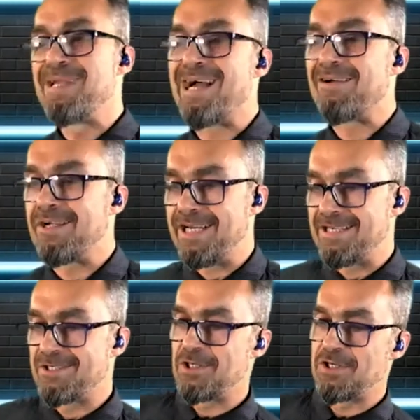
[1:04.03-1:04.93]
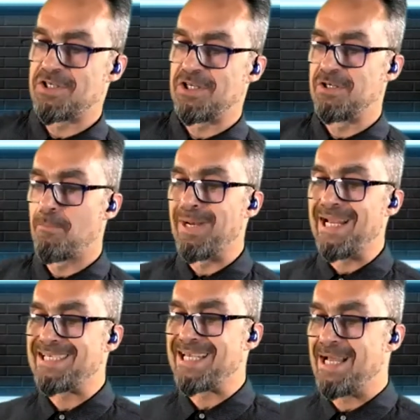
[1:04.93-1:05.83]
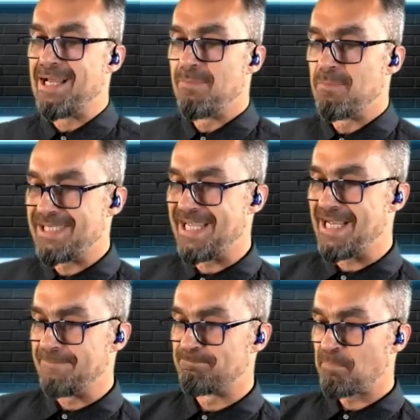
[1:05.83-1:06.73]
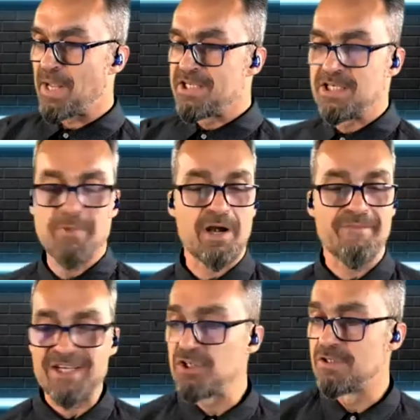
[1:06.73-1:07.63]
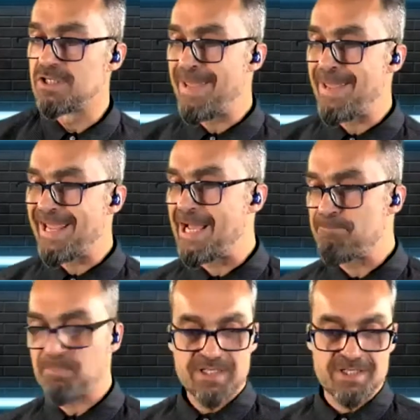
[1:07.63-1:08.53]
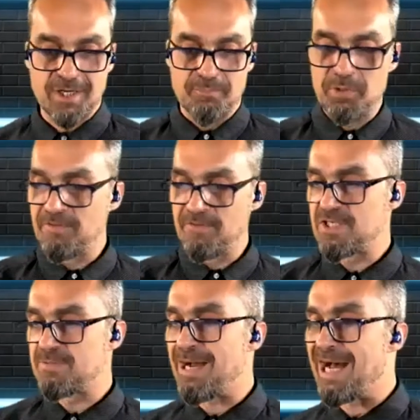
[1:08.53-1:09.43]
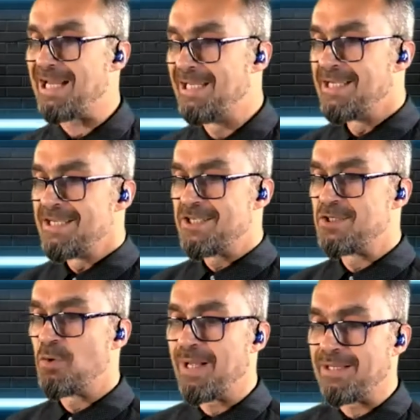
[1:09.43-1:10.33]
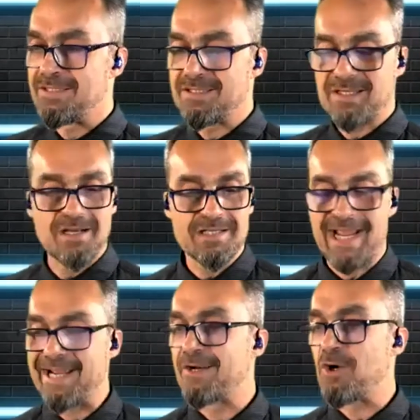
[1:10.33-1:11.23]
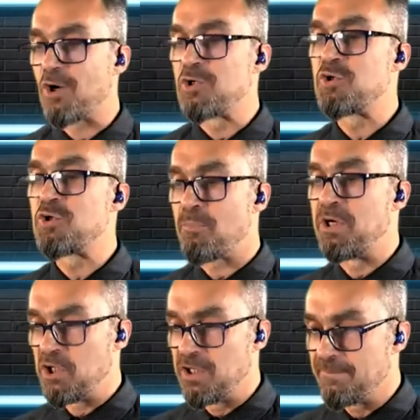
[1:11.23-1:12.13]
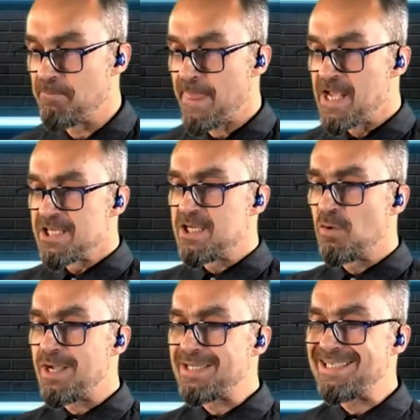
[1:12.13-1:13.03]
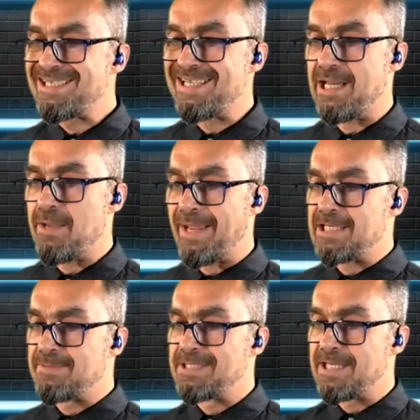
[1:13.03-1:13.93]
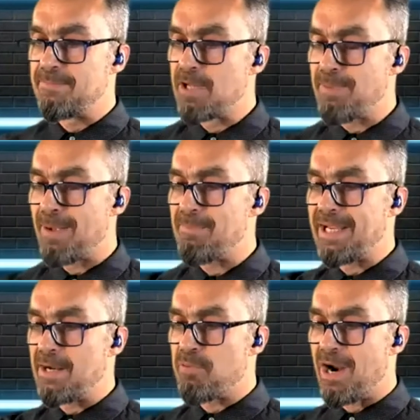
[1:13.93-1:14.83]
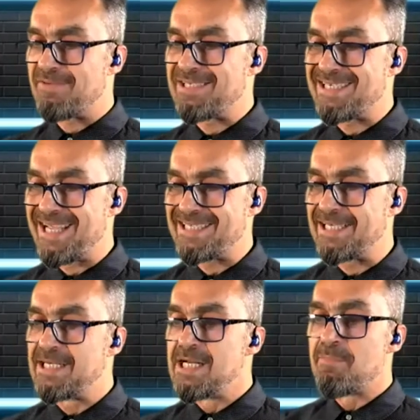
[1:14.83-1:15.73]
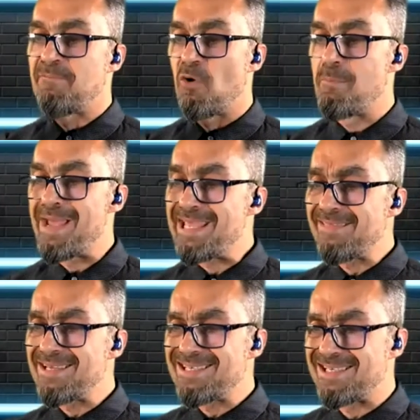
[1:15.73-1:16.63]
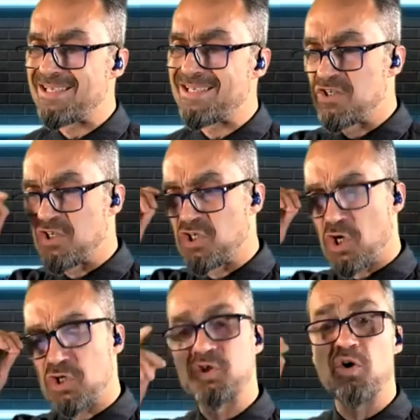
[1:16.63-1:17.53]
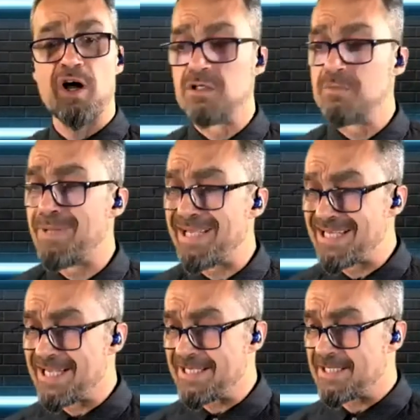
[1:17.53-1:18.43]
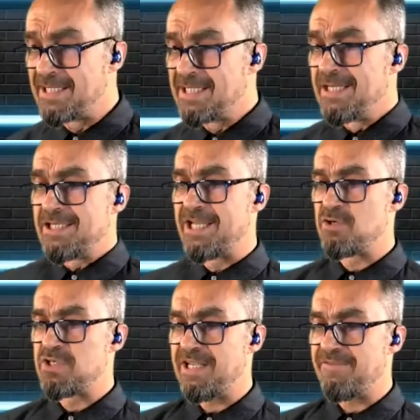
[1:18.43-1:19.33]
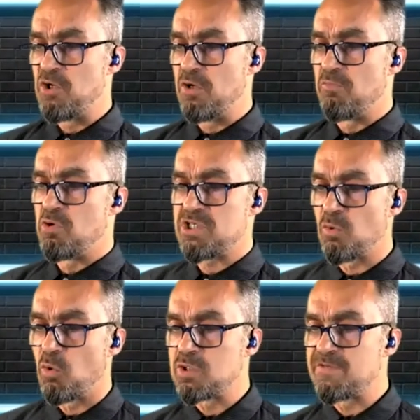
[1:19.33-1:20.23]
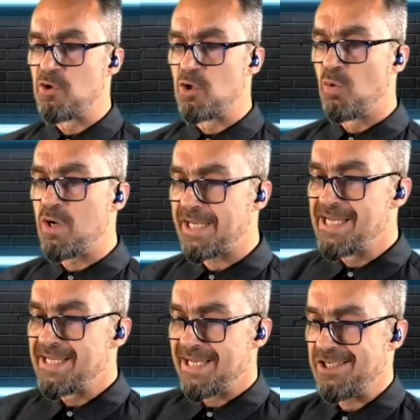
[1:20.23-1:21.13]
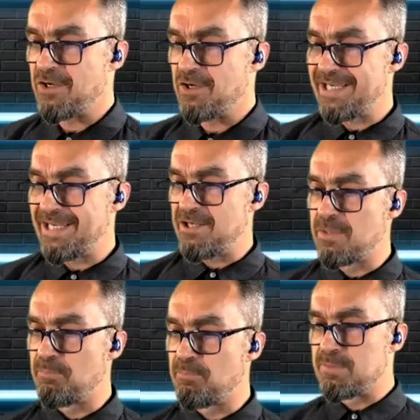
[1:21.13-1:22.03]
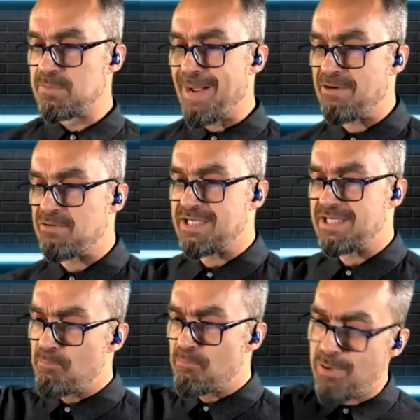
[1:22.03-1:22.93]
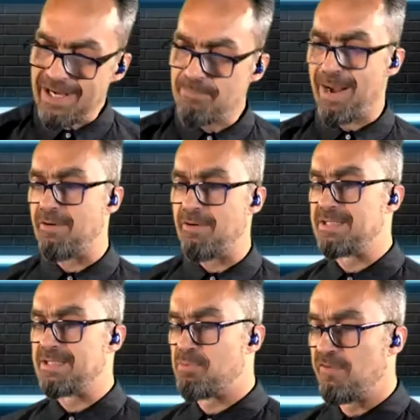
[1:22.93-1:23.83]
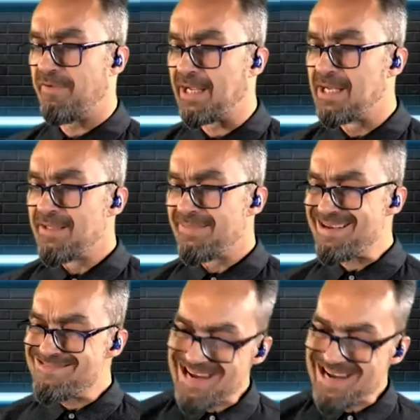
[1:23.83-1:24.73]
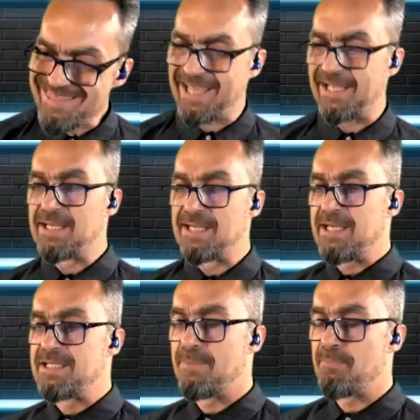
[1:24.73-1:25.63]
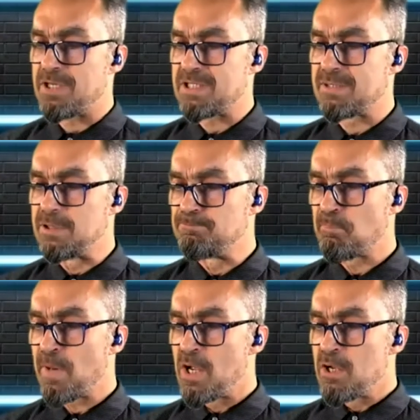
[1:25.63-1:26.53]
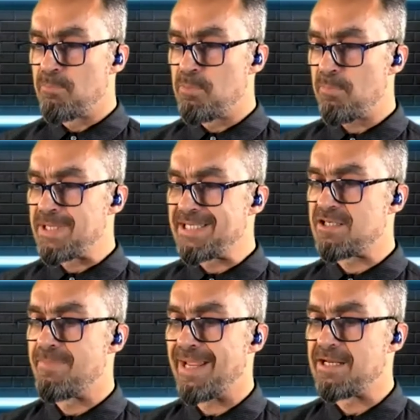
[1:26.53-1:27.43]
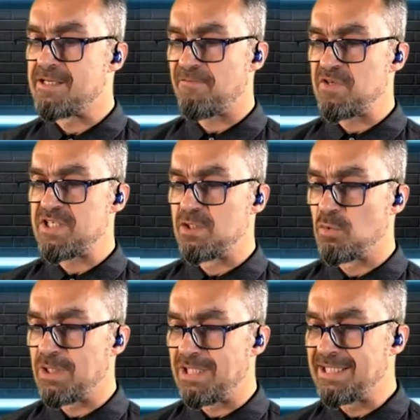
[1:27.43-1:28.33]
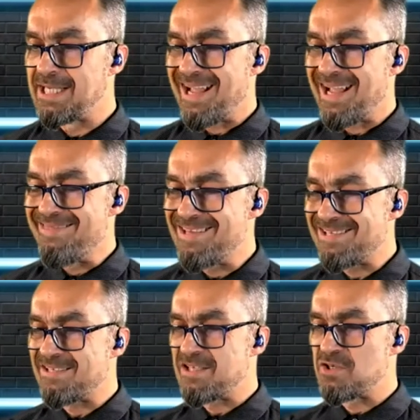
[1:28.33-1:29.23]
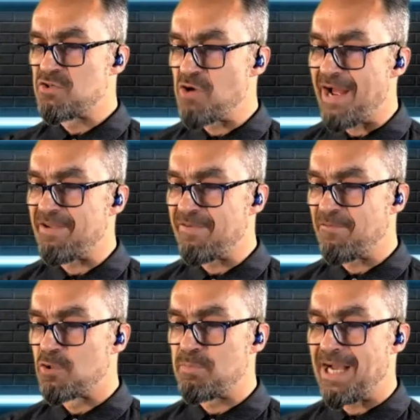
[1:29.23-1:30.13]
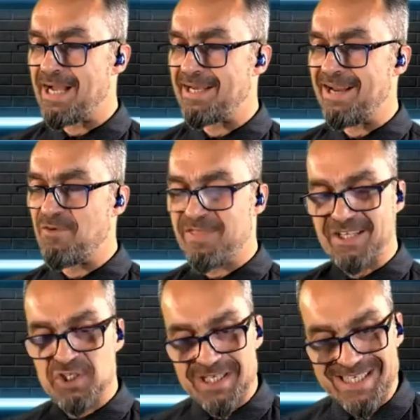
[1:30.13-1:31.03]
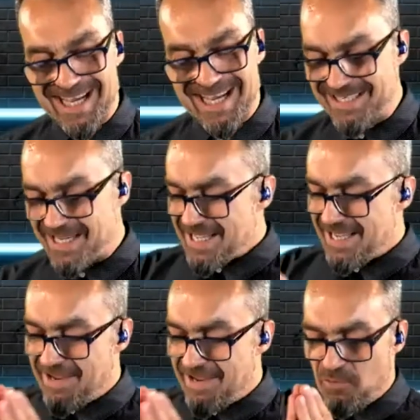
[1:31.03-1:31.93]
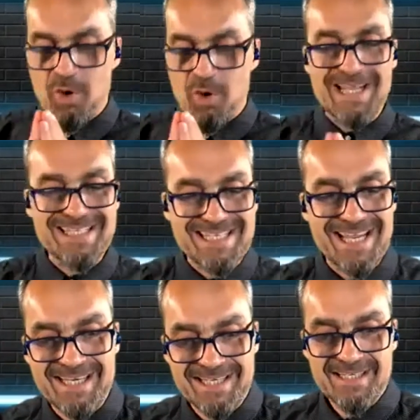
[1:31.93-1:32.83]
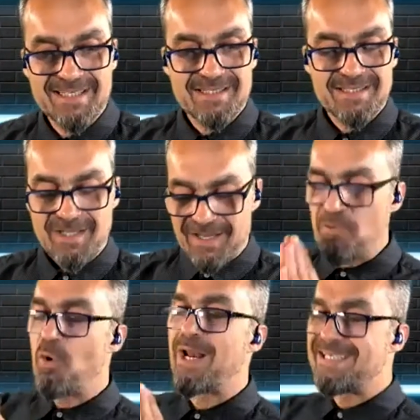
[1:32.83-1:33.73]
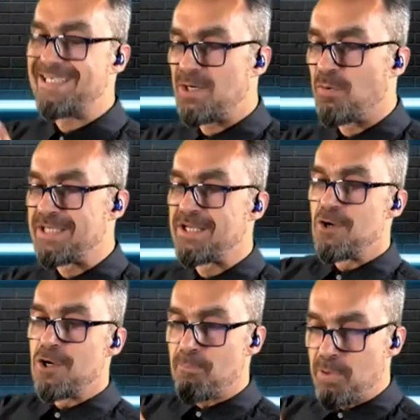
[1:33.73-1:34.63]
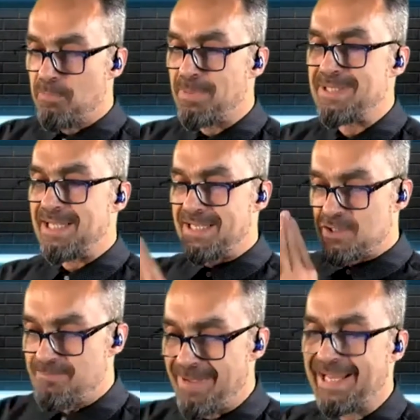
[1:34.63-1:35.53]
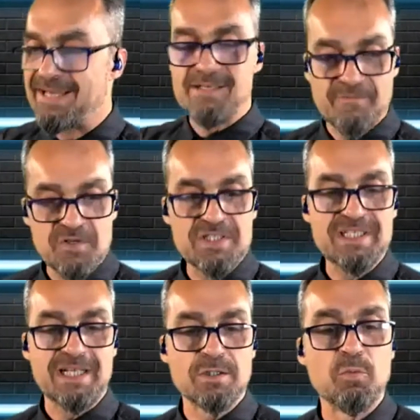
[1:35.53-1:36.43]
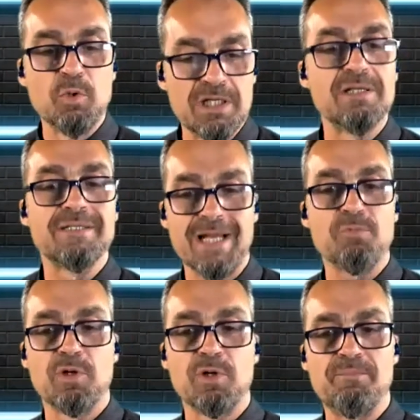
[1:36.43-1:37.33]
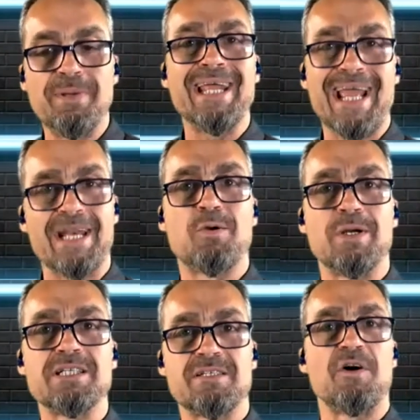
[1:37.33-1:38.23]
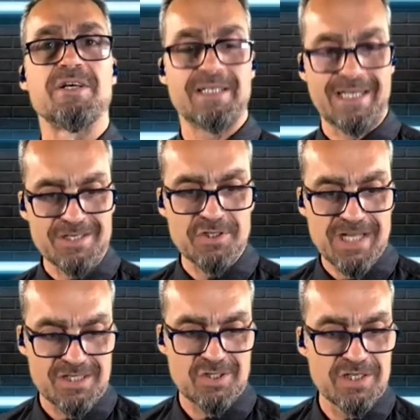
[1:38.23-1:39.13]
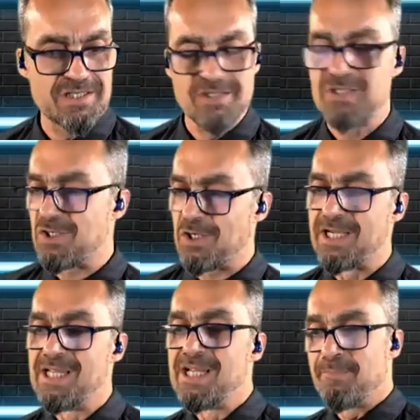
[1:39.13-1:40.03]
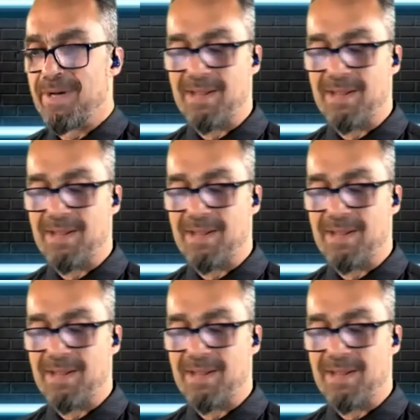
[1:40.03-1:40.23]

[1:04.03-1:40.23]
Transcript: I'm now going to introduce to you Palesa Mosiea. She's a motivational speaker. She's got a beautiful smile. She's a wellness coach and an entrepreneur. She worked in senior management in both public and private sector before making the decision to start her own business. She has received numerous awards for her work, and she continues to push boundaries and break barriers, proving that nothing is impossible. Her purpose is to make a difference in the world, and this is the driving force behind everything she does. If all I said was her purpose is to make a difference in the world, that would have been adequate as far as an introduction is concerned.